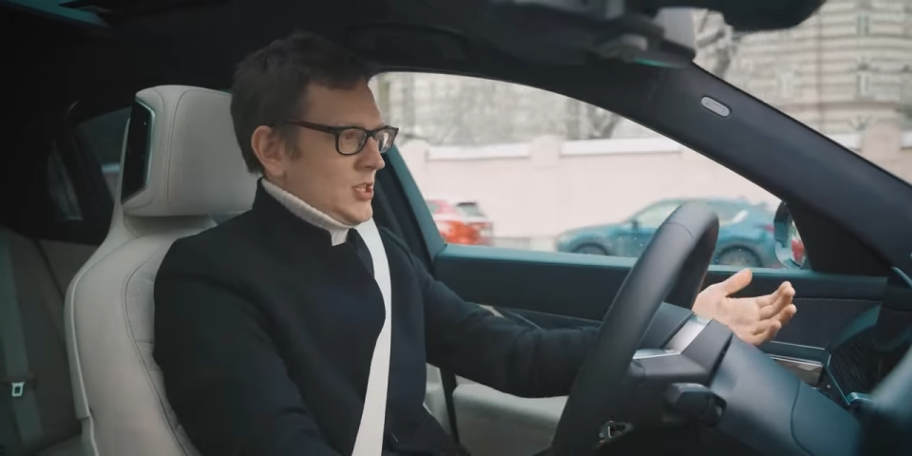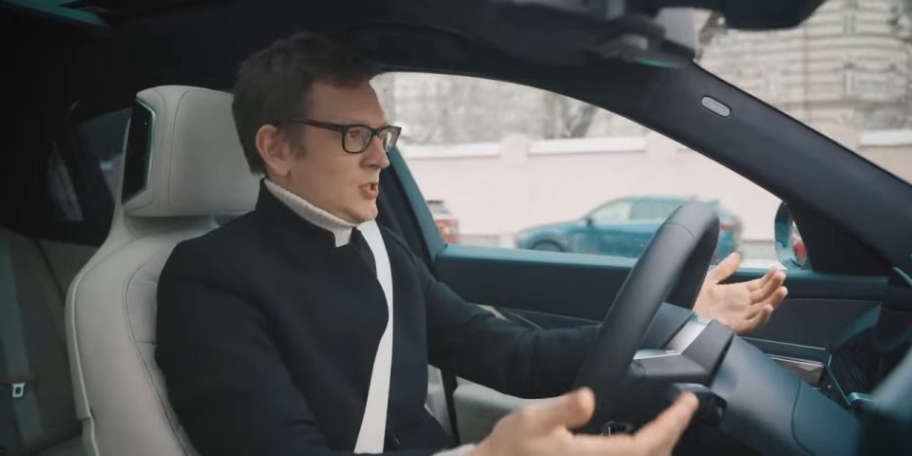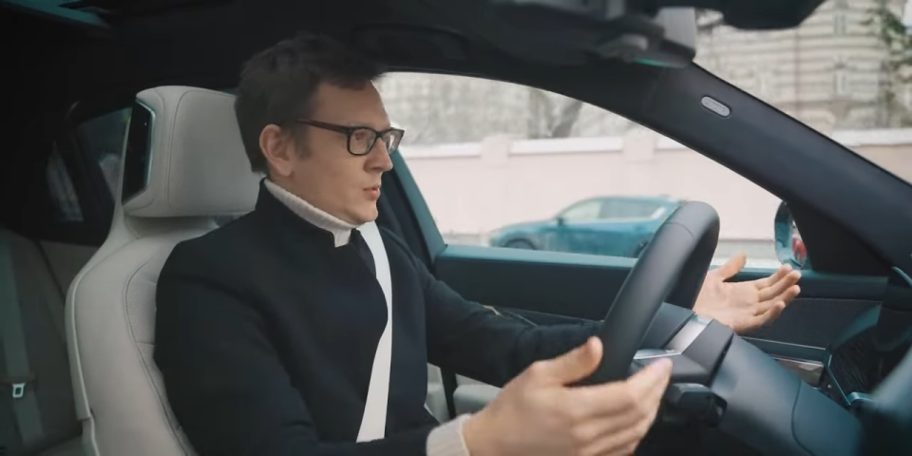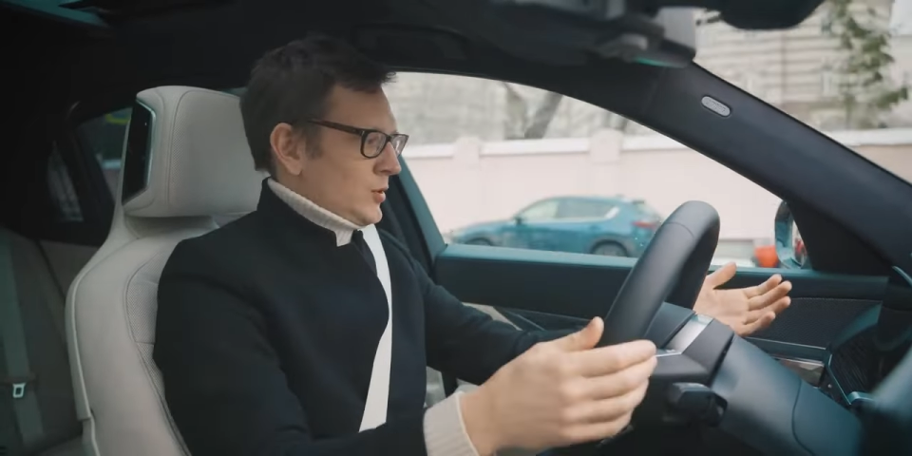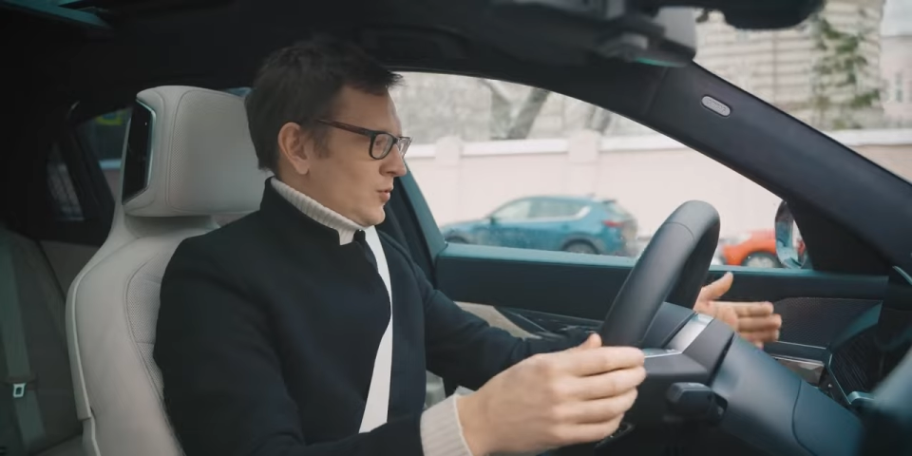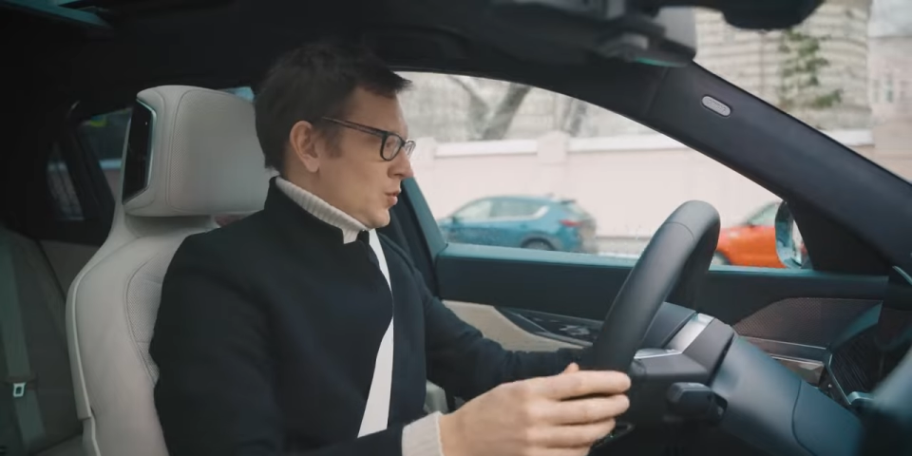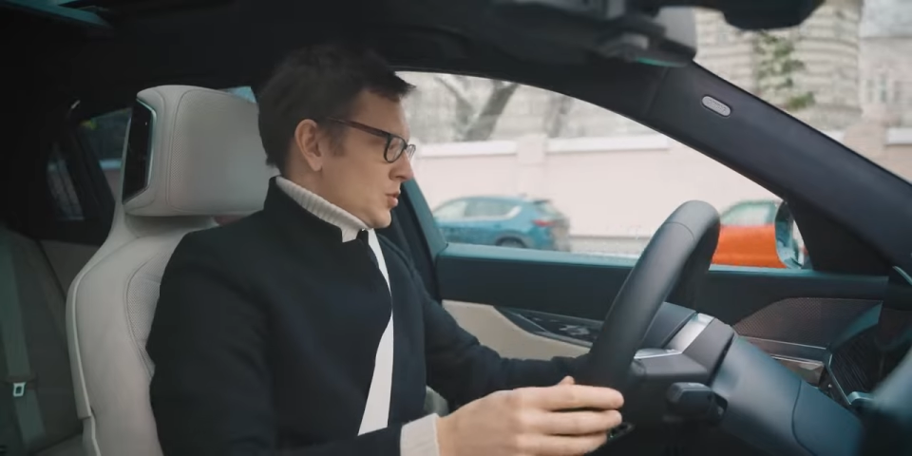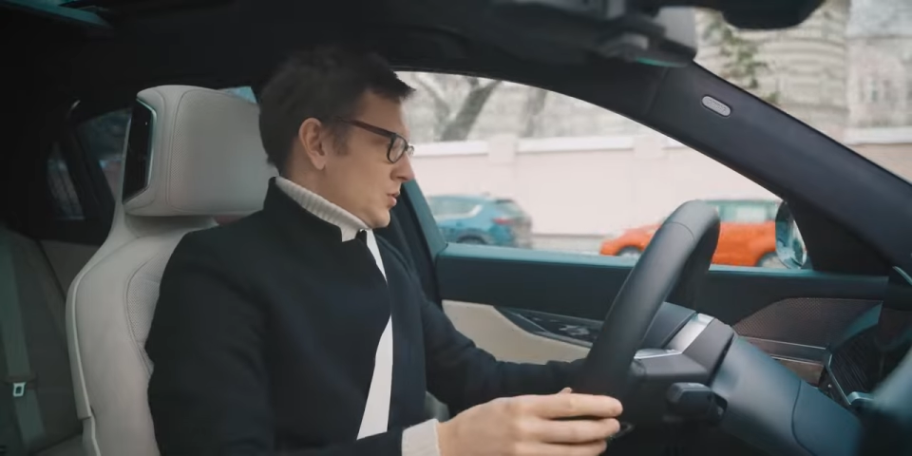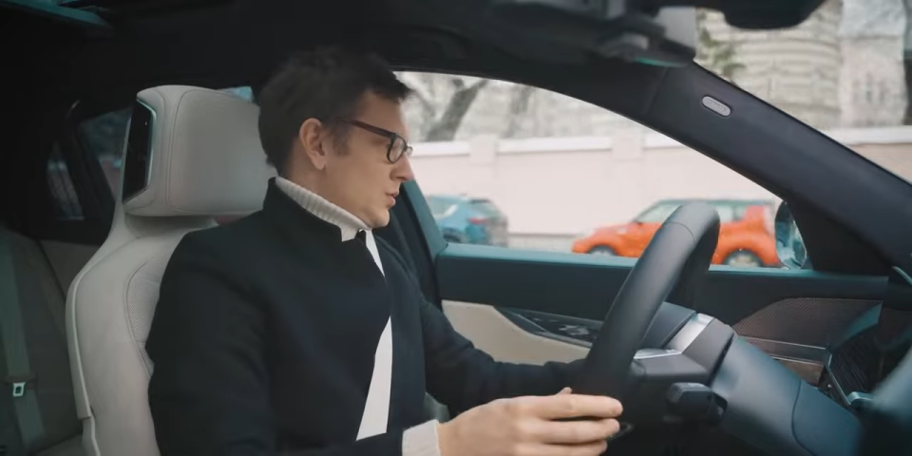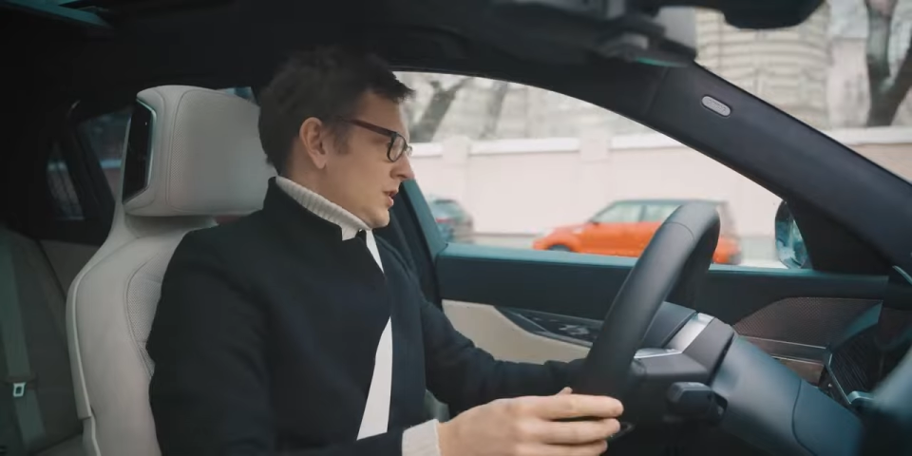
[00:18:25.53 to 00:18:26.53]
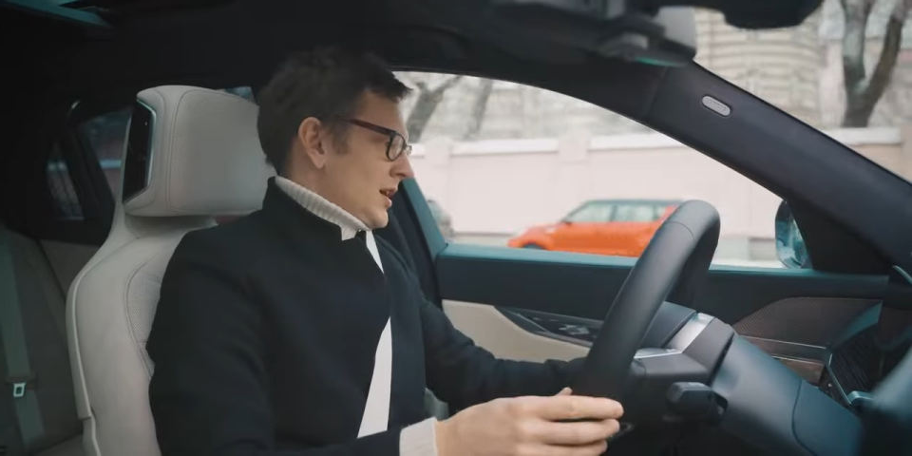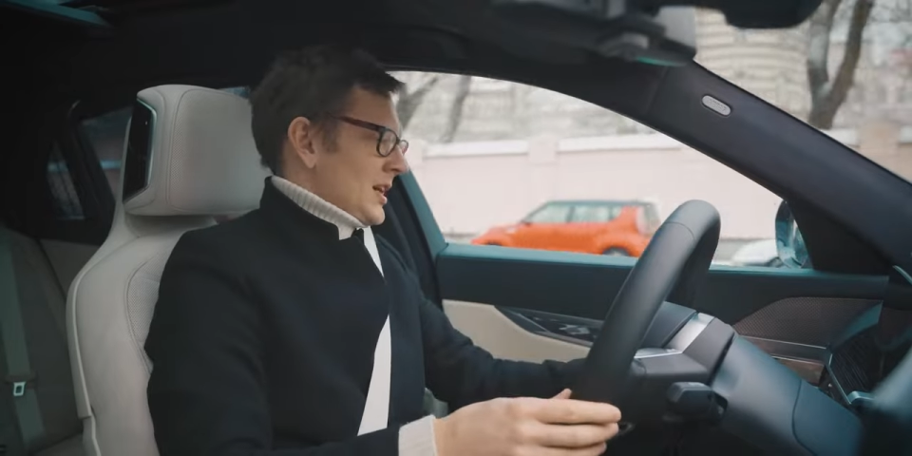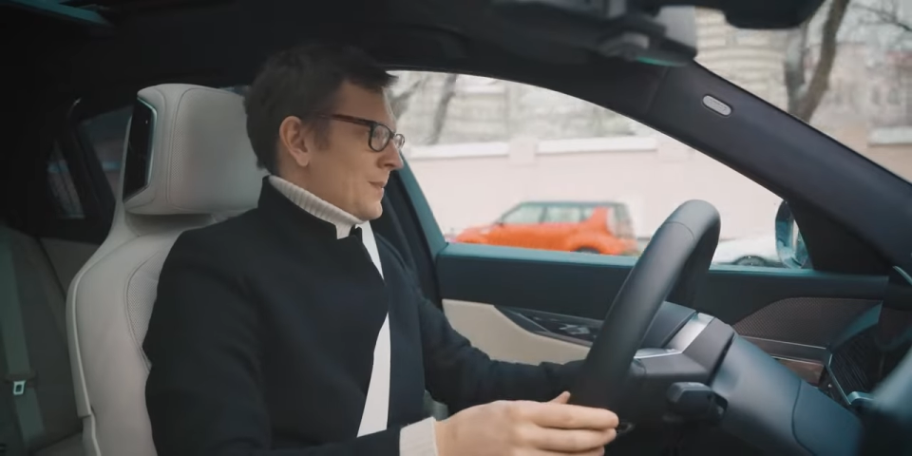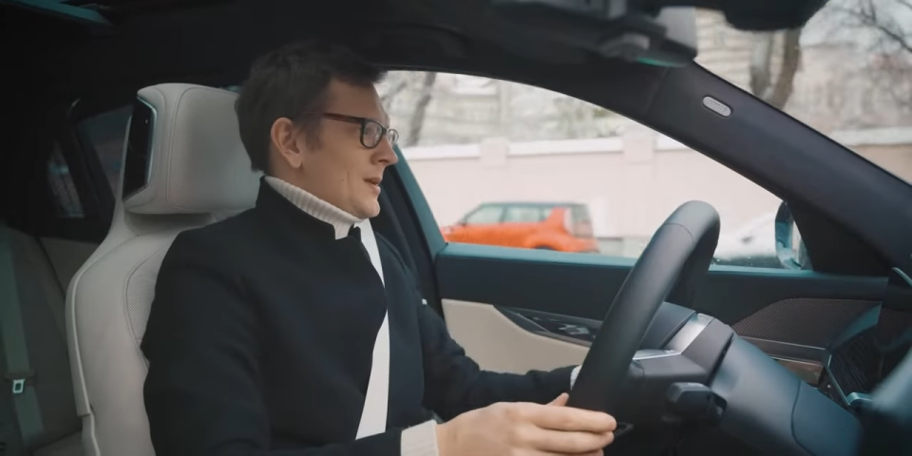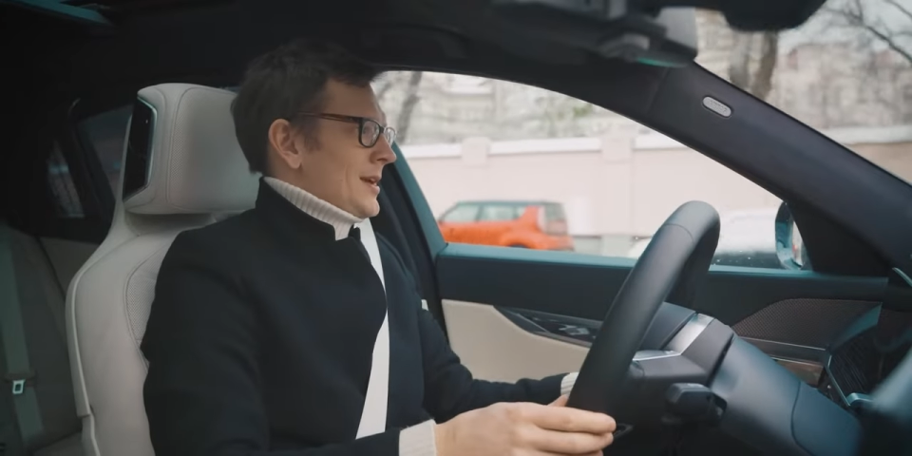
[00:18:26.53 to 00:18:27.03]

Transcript: the air is blowing now.